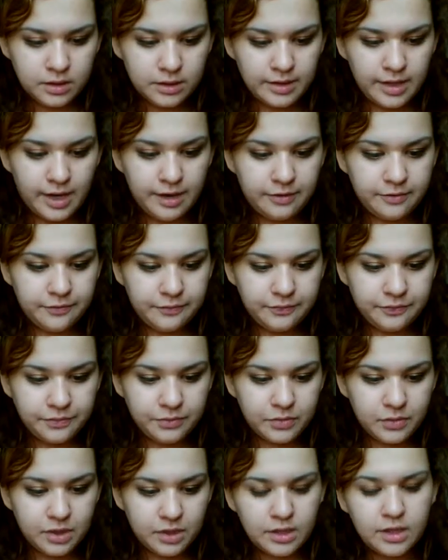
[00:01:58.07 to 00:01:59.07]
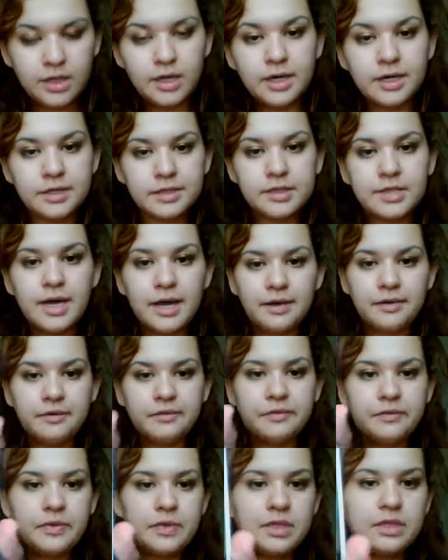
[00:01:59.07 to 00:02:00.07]

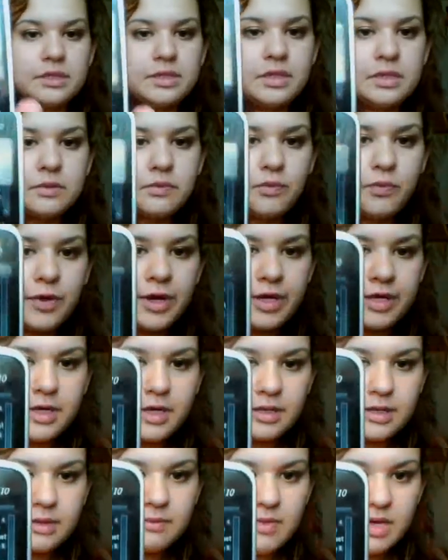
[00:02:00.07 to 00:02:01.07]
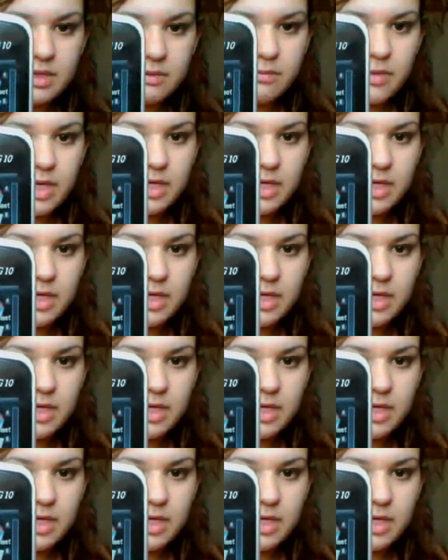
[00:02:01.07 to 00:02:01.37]
now this is what the main